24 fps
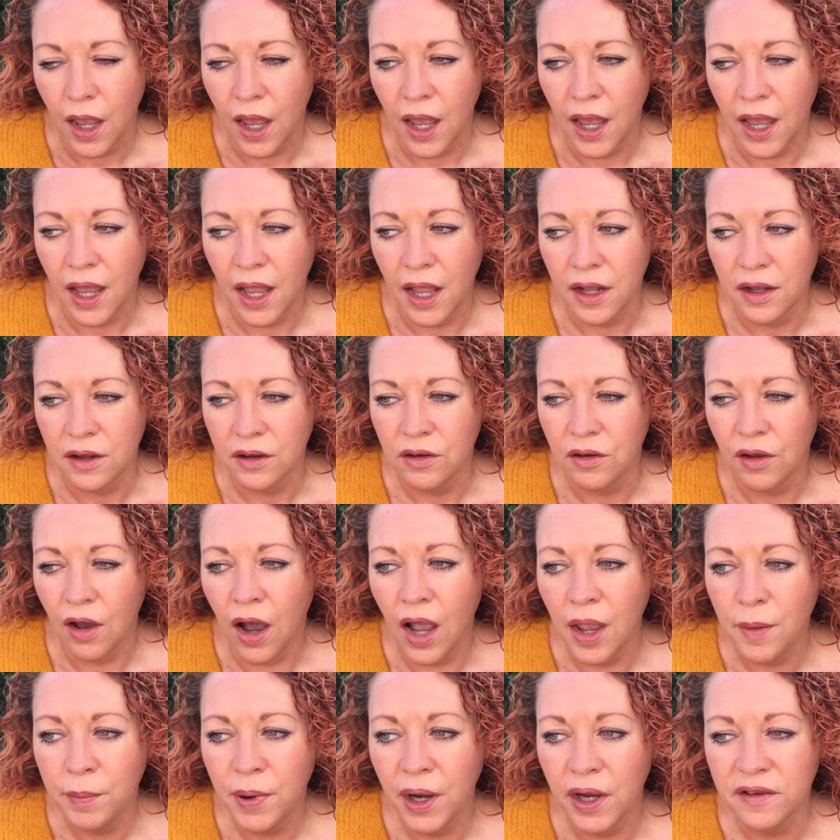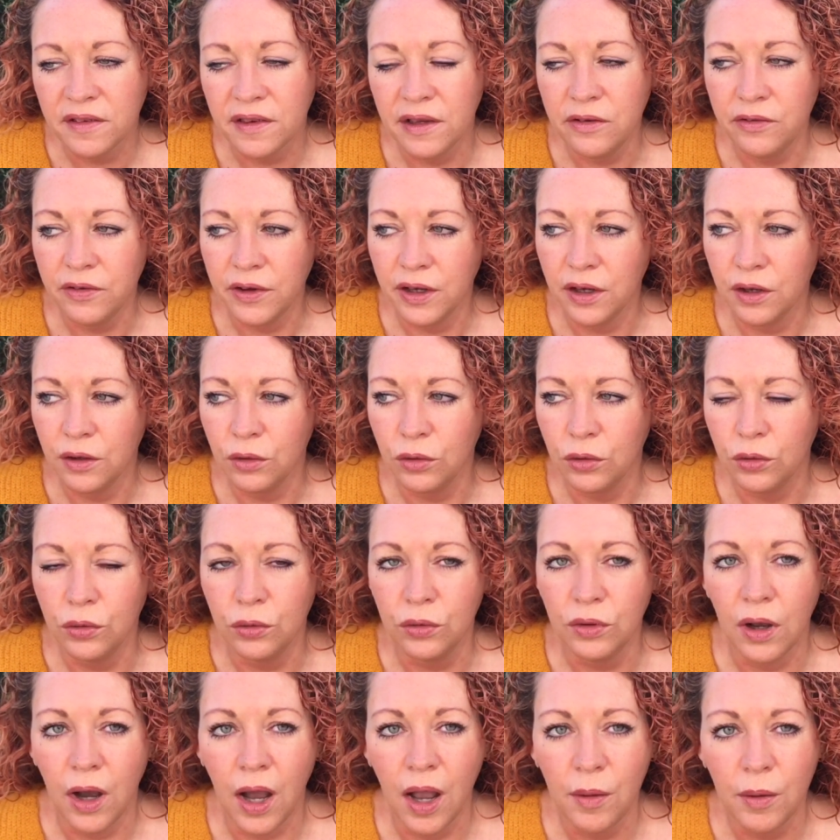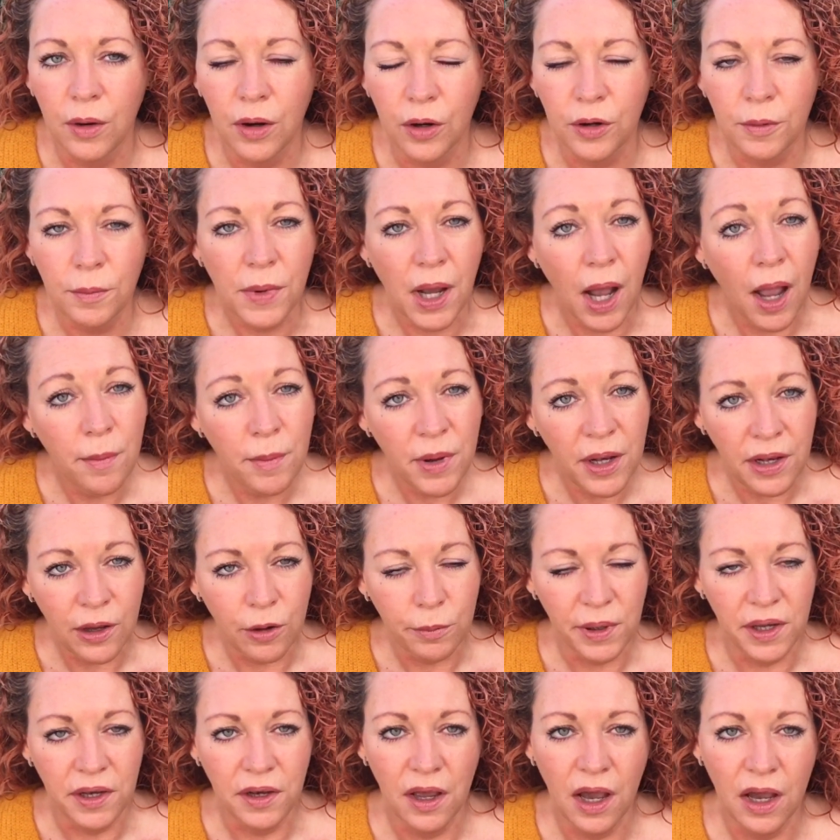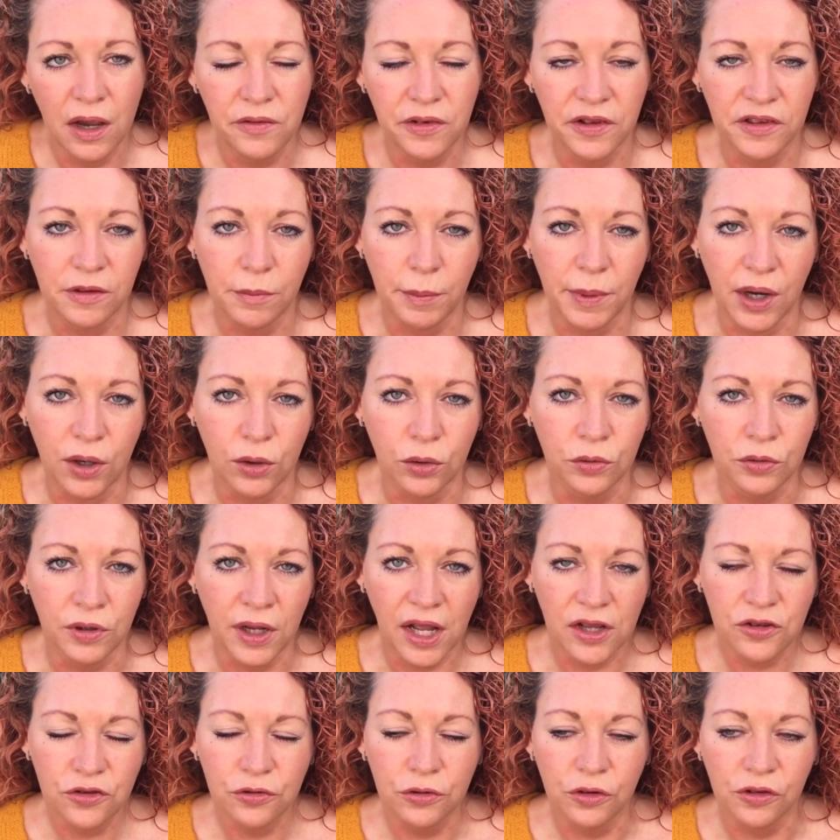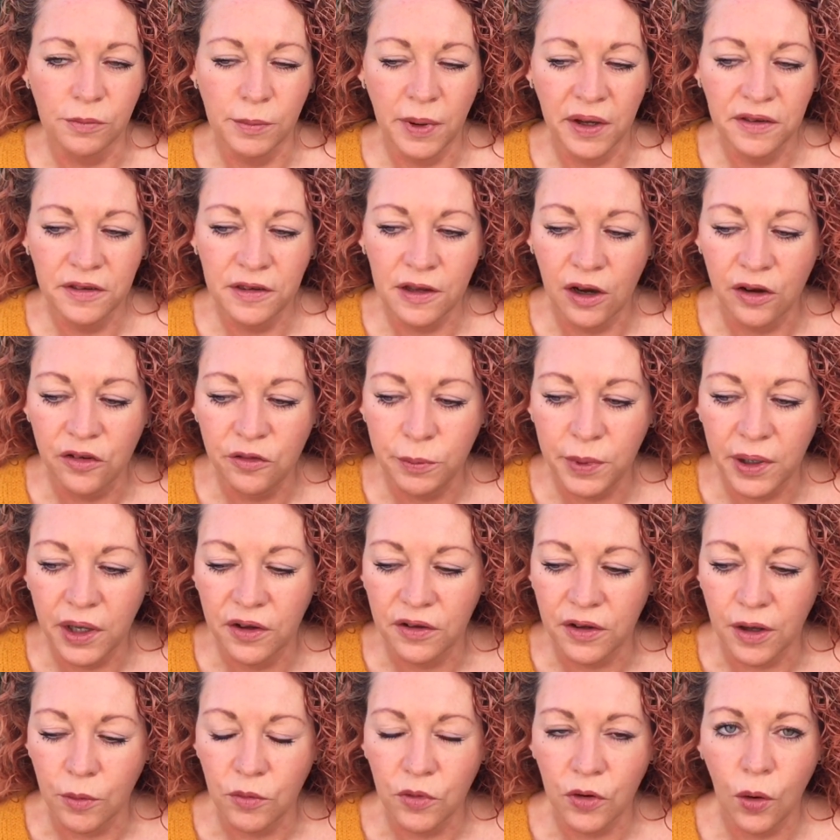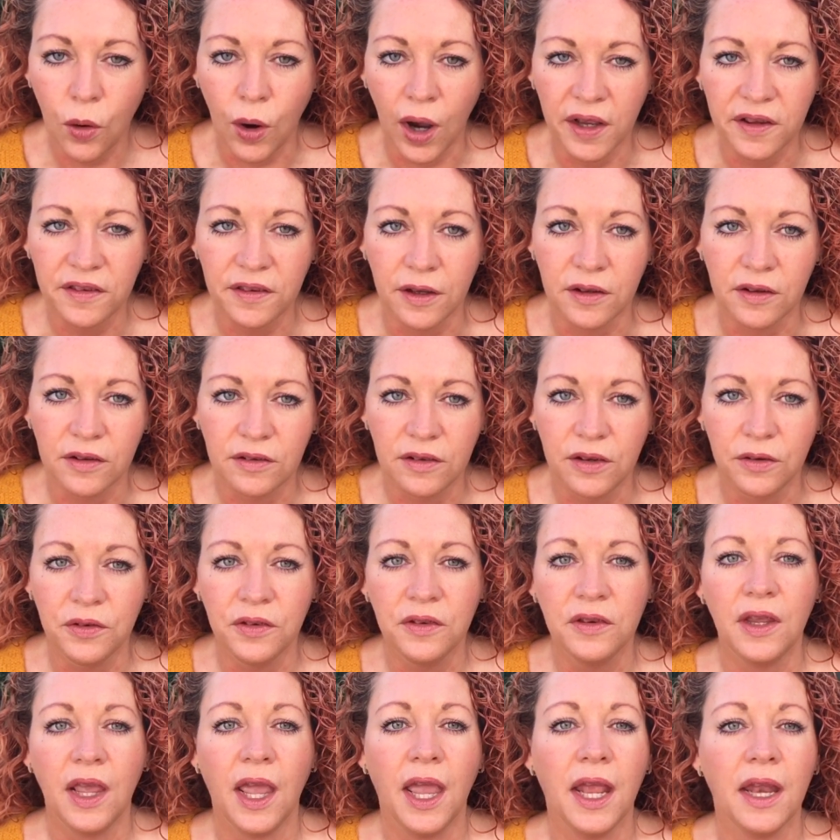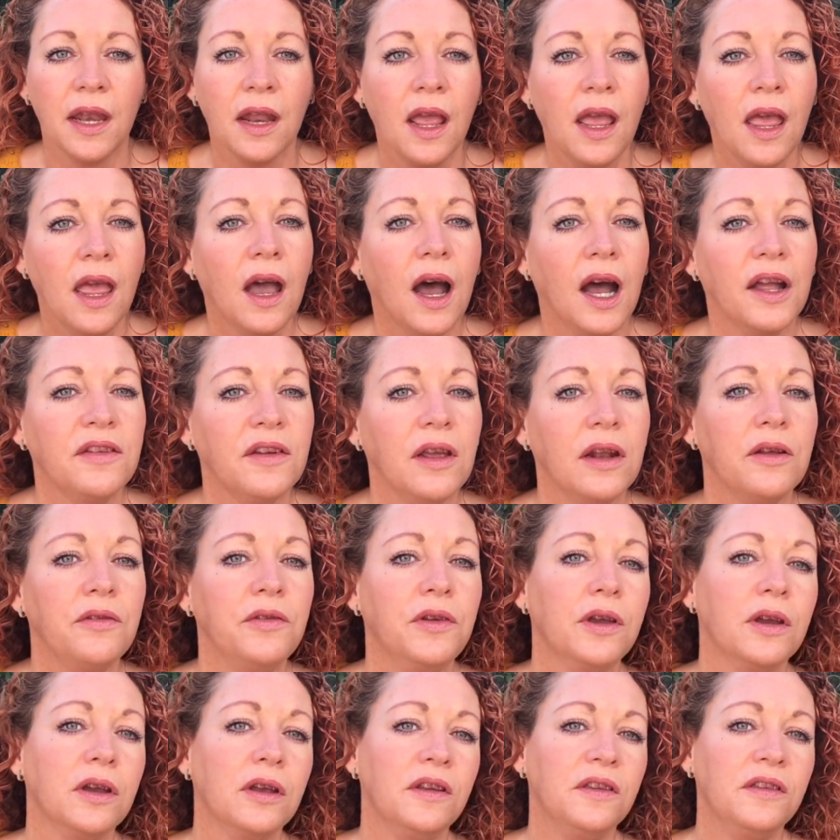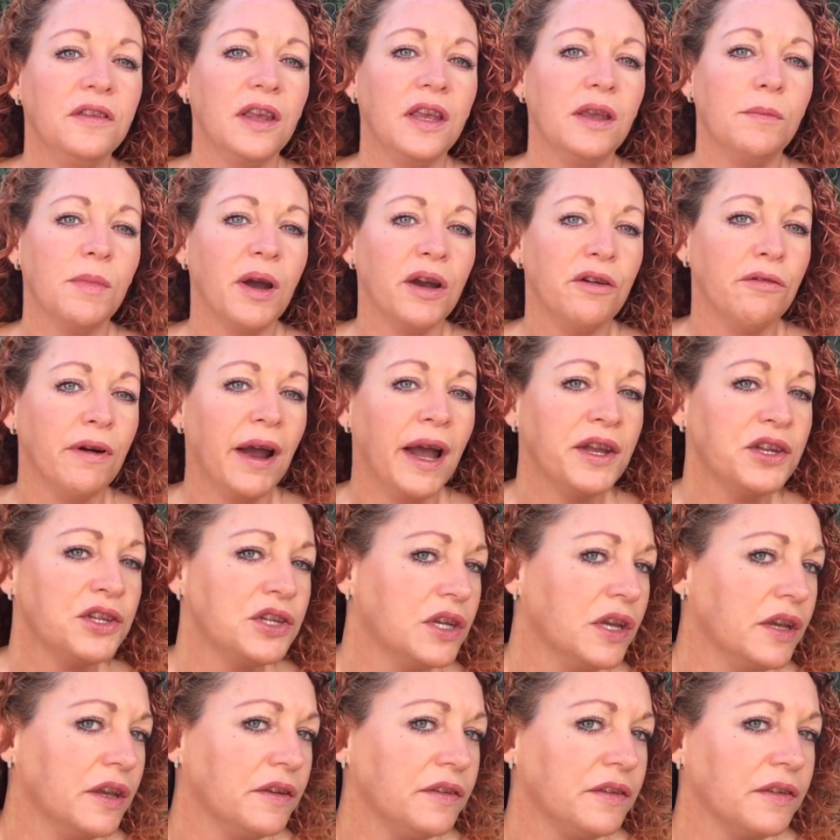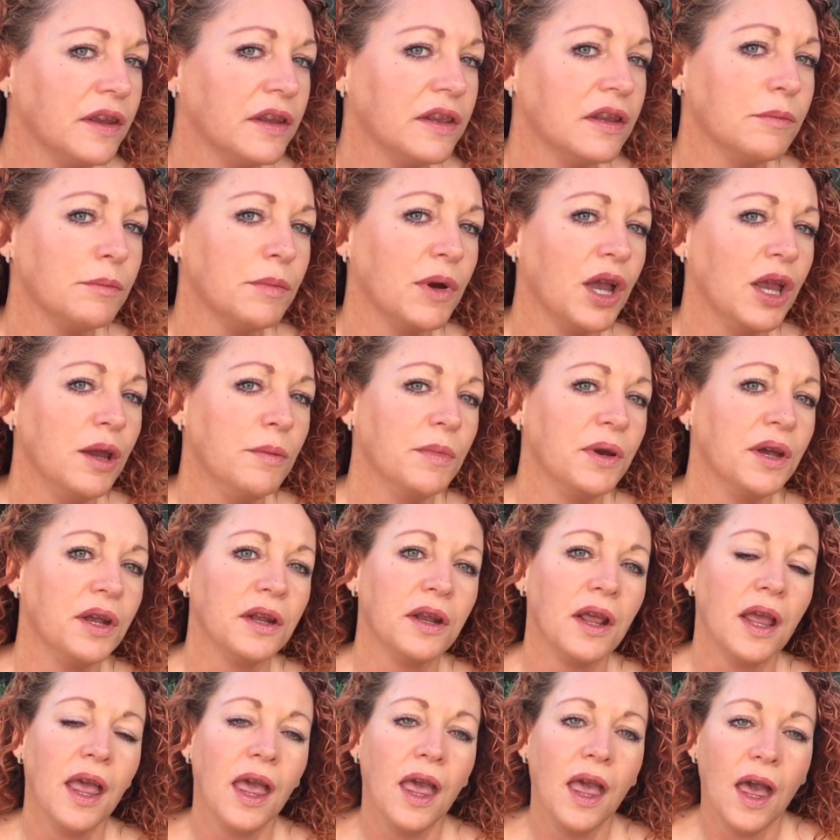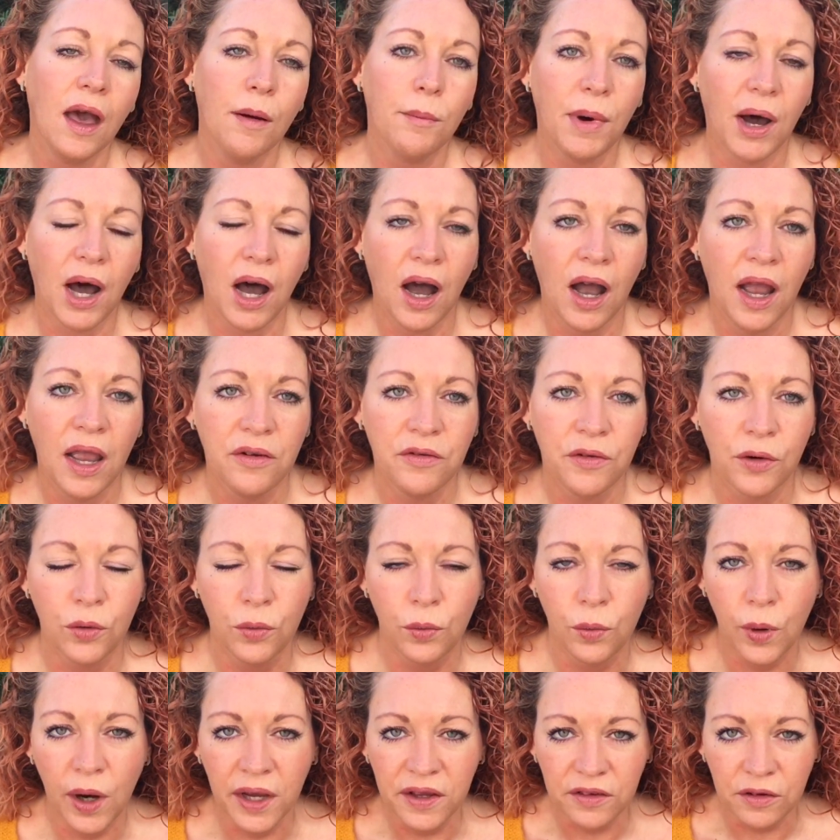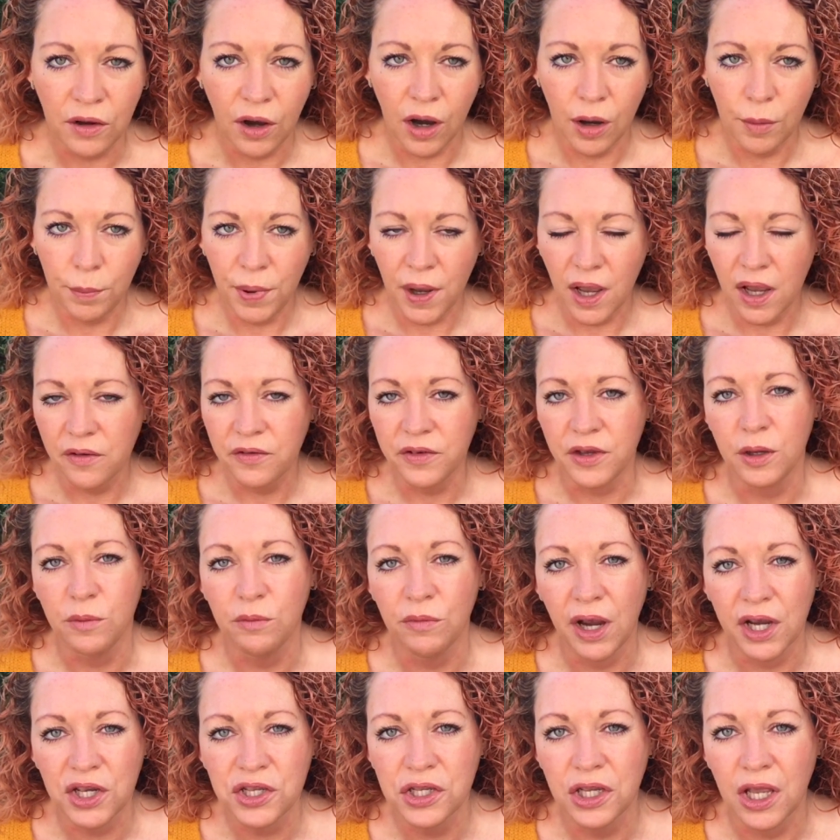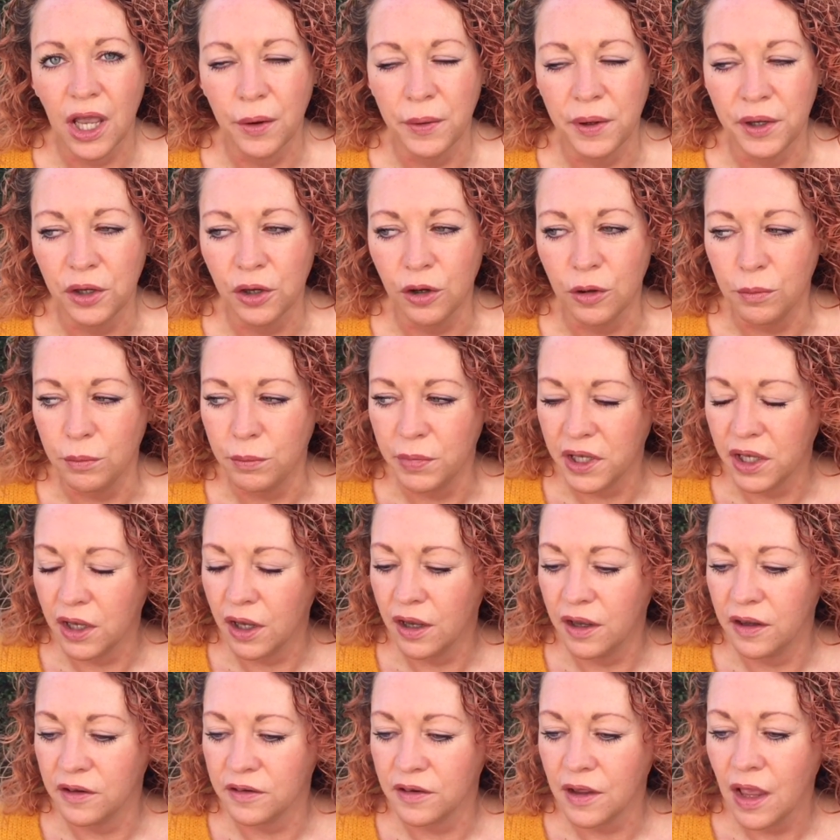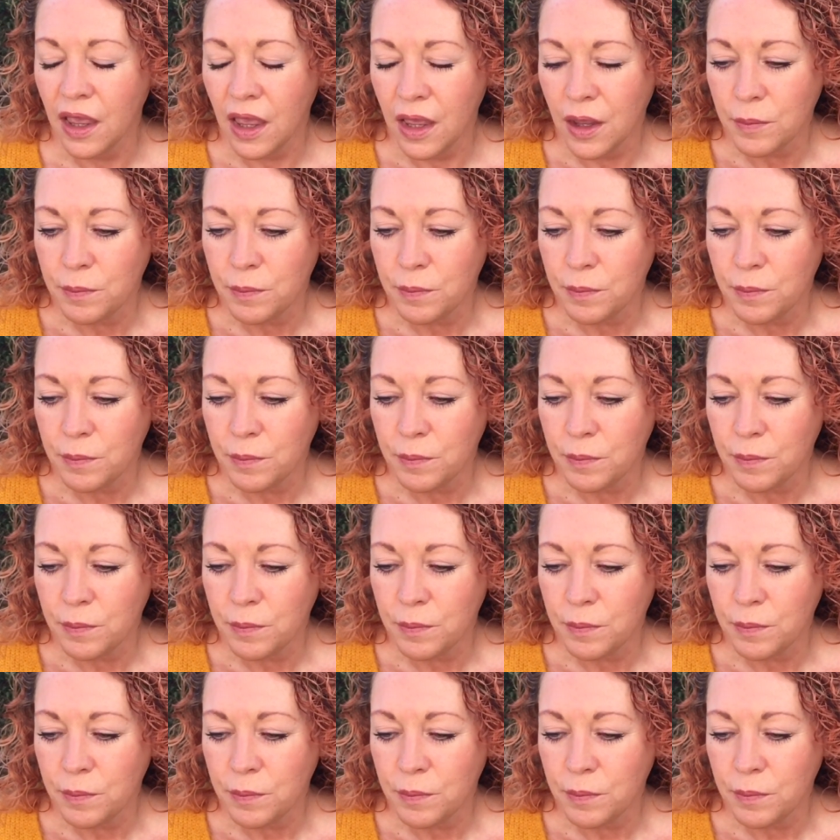and I personally think in all I, am a little bit nervous about all naturals myself because I've quite sensitive skin I don't know if you can see my rashes at the moment but I've always got a perfume rash going on because